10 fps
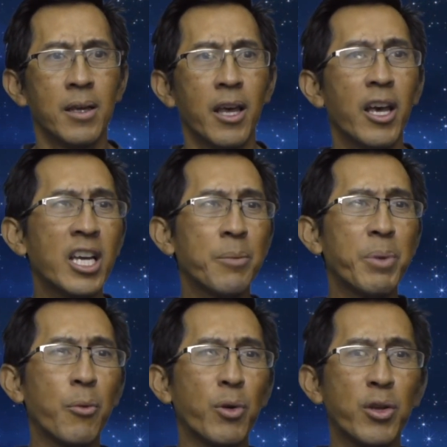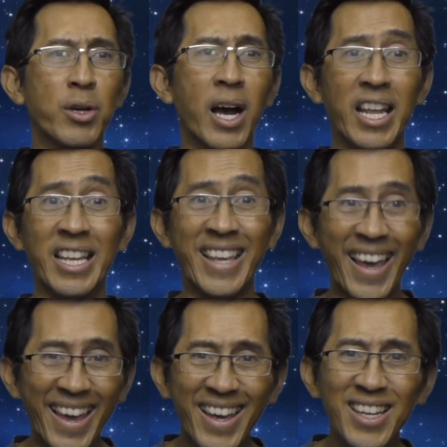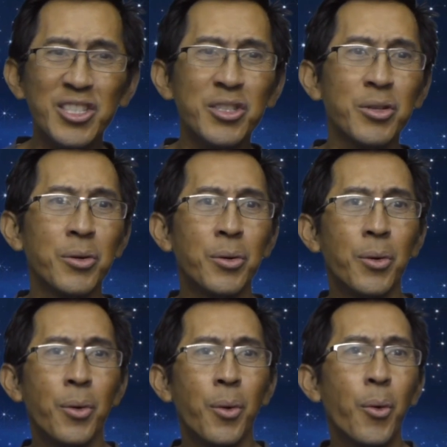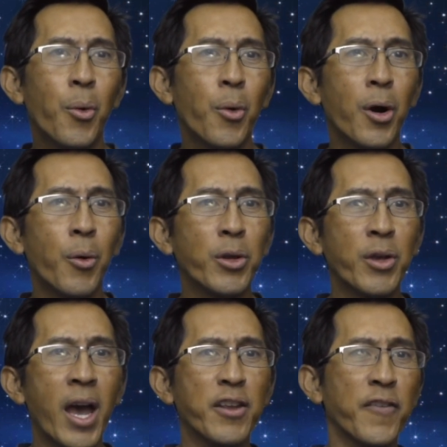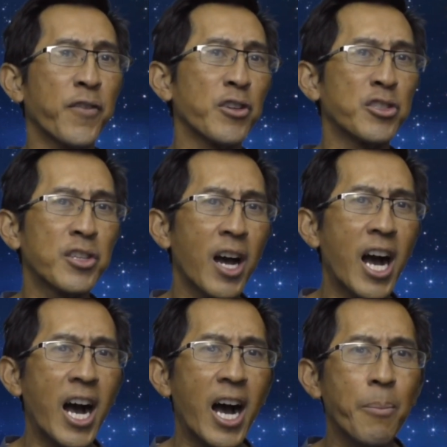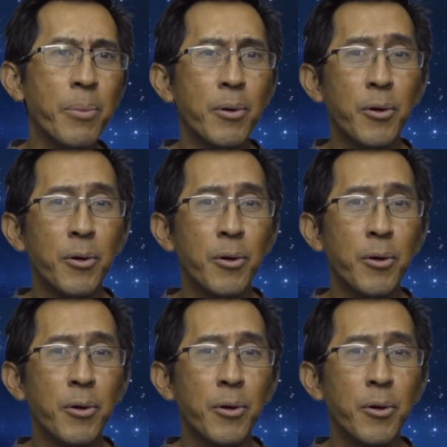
It could have been when you got engaged or when you had your first job,